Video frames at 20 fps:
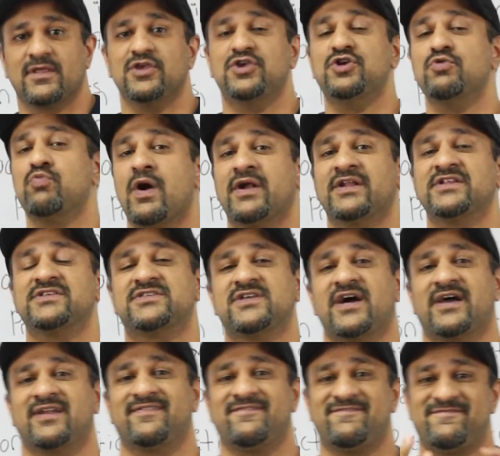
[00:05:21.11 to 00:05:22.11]
you want it
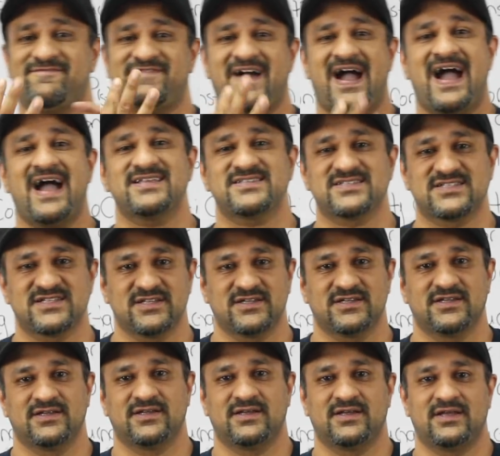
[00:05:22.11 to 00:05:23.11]
done fast
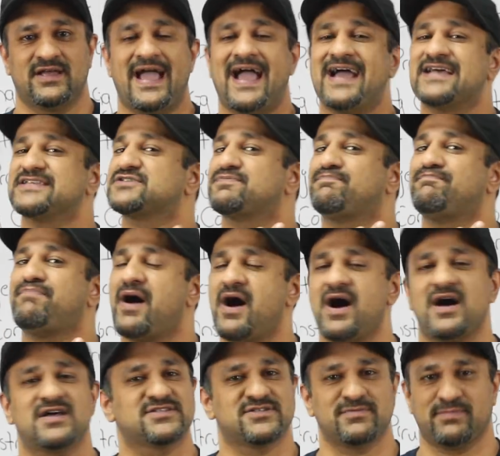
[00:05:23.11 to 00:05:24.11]
as
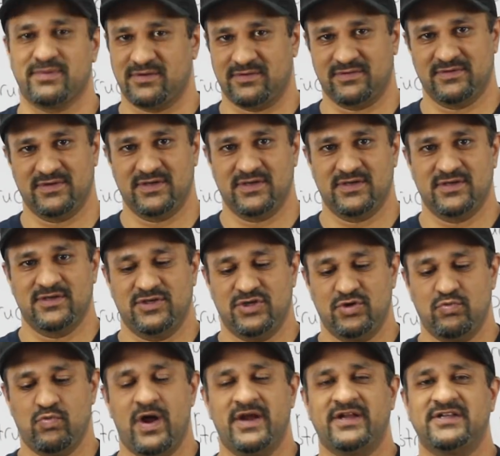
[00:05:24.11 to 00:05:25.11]
possible.
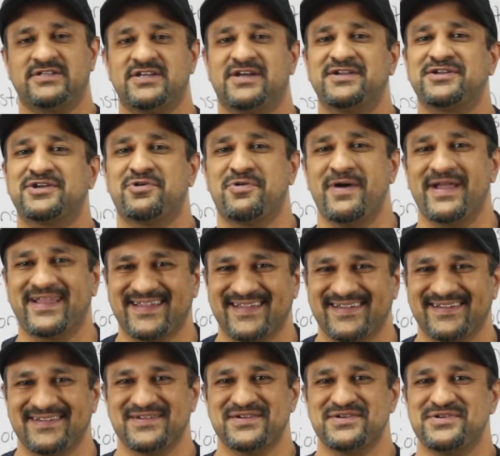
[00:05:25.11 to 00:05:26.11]
You want it done
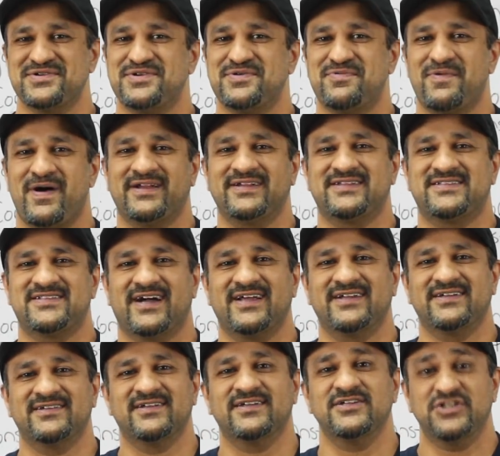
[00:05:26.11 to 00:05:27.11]
quick. You want it
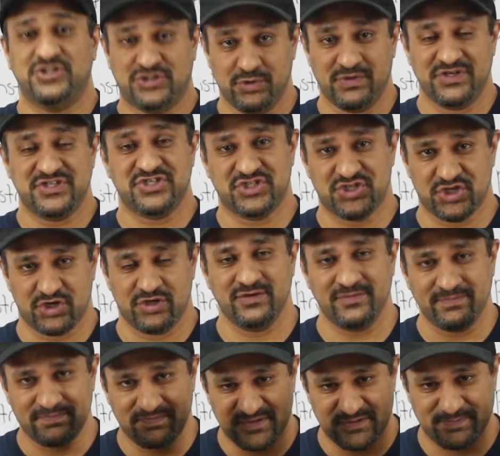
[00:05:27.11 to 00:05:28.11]
done to a
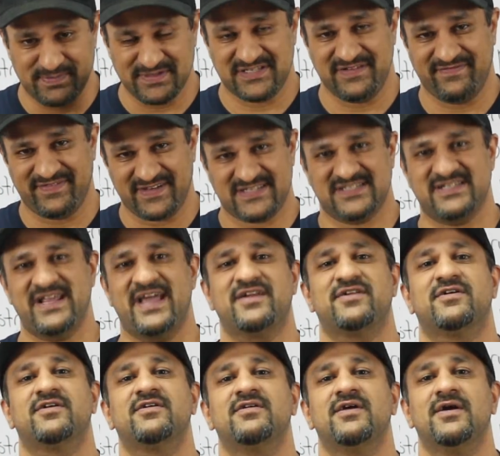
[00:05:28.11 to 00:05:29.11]
certain specific
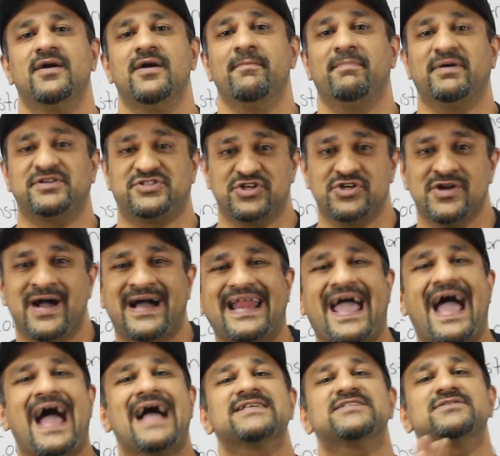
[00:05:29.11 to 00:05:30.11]
standard, but you're not
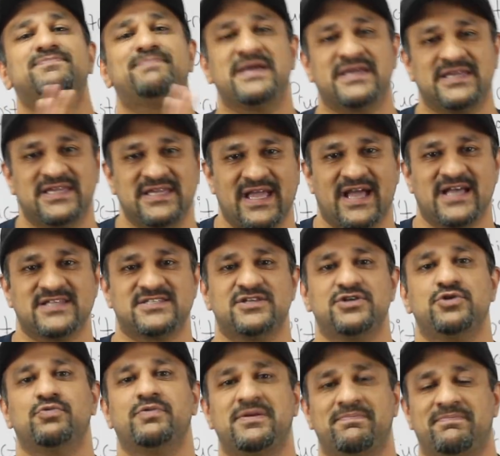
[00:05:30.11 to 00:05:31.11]
as picky as
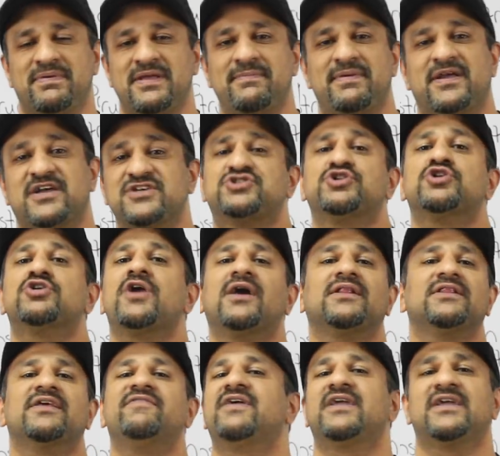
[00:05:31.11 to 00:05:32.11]
you would be because you're
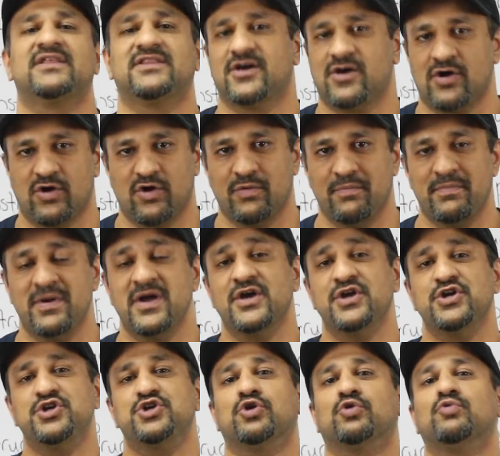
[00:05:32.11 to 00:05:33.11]
not living in the home.
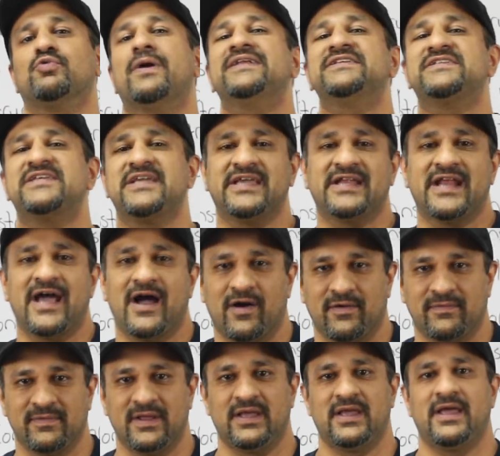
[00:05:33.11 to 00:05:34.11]
You're renting it
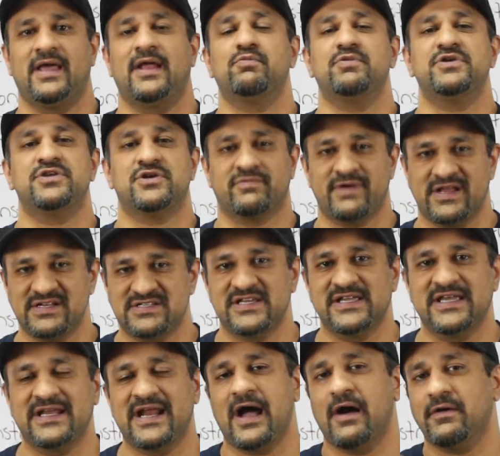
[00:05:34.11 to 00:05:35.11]
out. And when you're
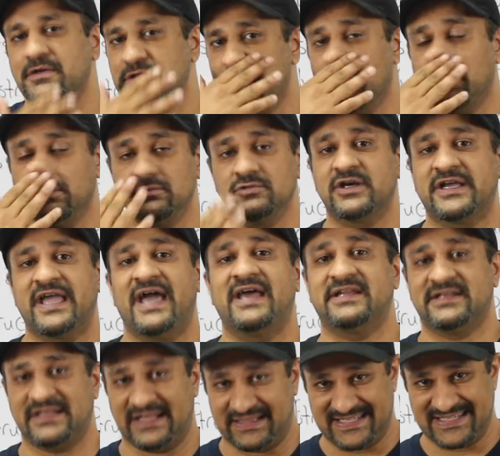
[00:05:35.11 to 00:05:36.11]
renting it out, you don't look at
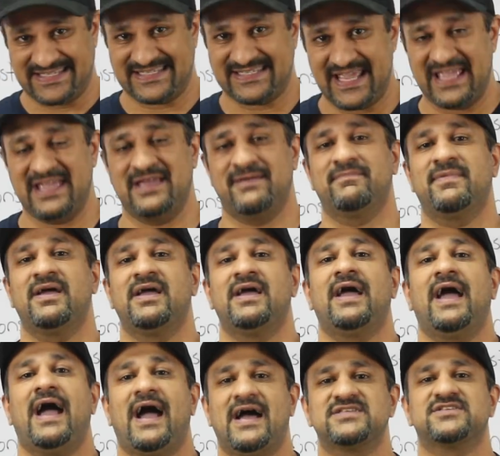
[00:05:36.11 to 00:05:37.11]
it the same
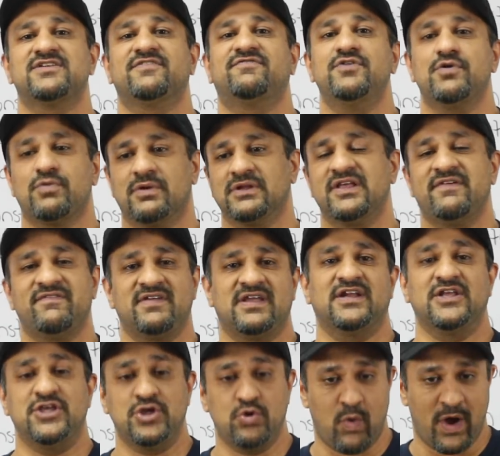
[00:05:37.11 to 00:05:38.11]
as if you were living
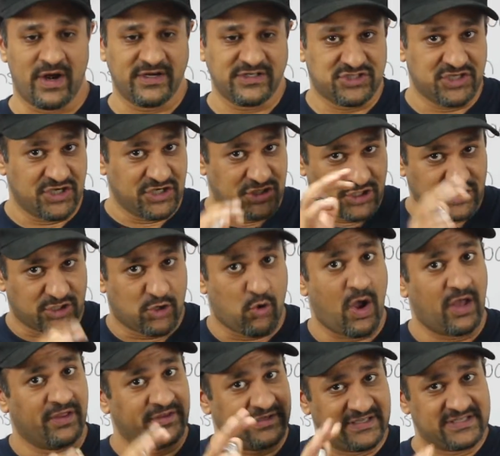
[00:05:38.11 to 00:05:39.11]
in it. You want it to a good
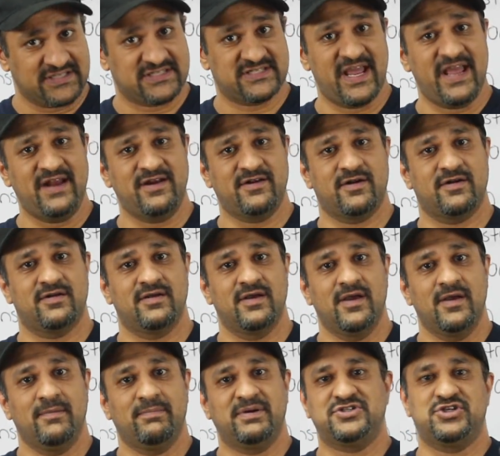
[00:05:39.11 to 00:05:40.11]
quality and standard,
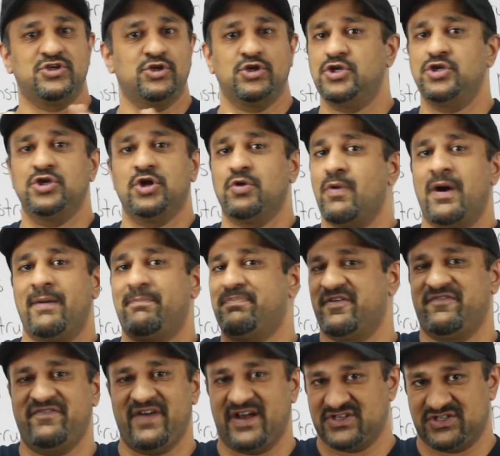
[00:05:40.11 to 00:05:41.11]
but you don't want
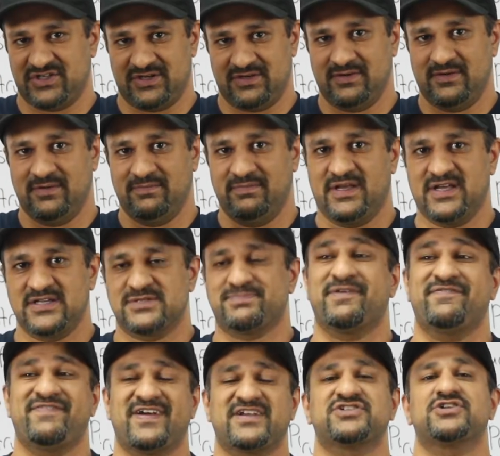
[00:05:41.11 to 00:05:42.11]
perfection, because
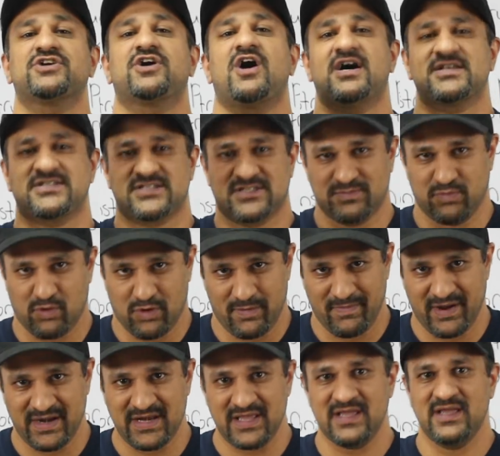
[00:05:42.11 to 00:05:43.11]
perfection costs more
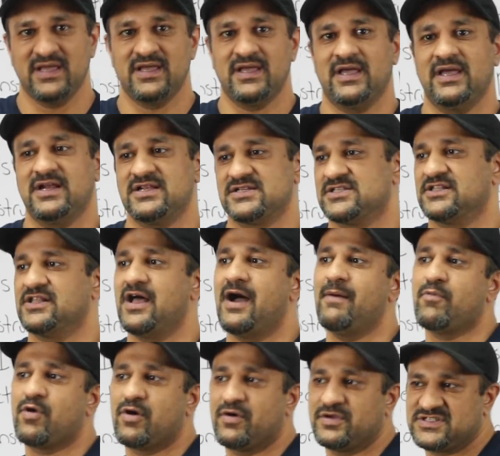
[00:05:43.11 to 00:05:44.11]
money. It is a
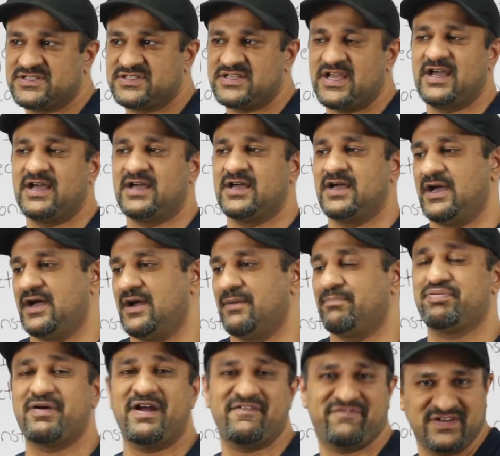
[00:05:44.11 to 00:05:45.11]
lot more
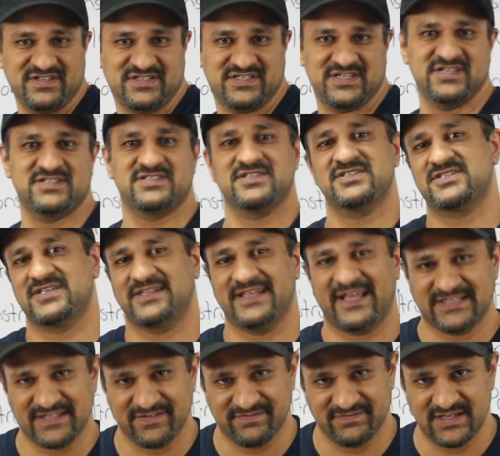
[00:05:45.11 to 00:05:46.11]
preferences and
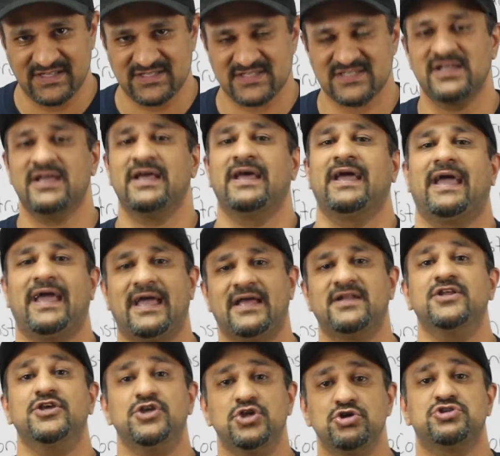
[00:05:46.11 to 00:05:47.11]
selectiveness,
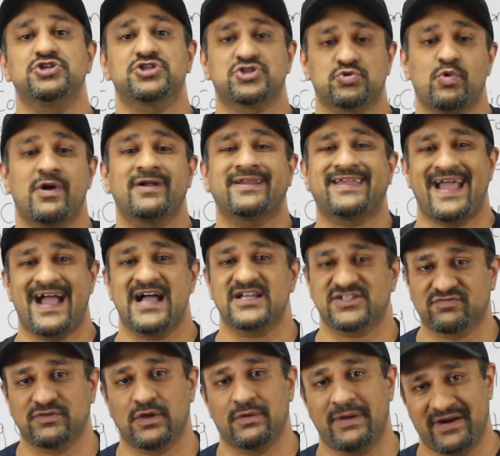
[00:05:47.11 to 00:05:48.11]
and you just want
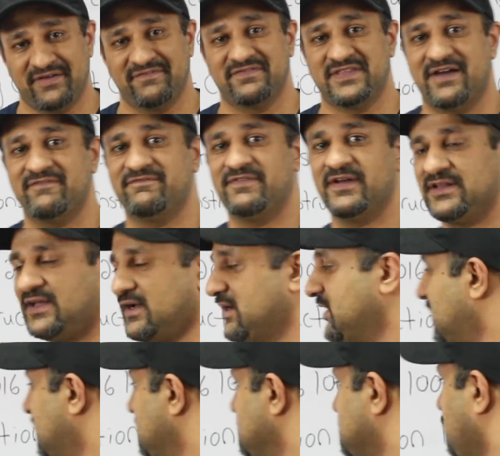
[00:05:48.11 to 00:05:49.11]
cash flow out of that villa.
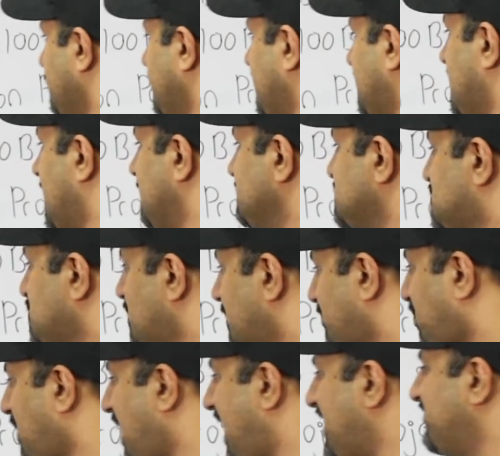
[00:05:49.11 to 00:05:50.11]
So when it comes to a
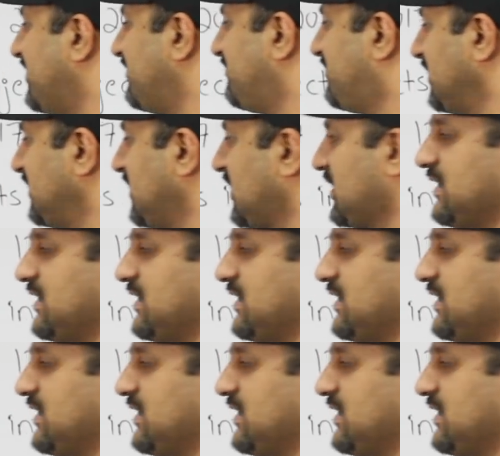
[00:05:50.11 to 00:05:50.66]
private villa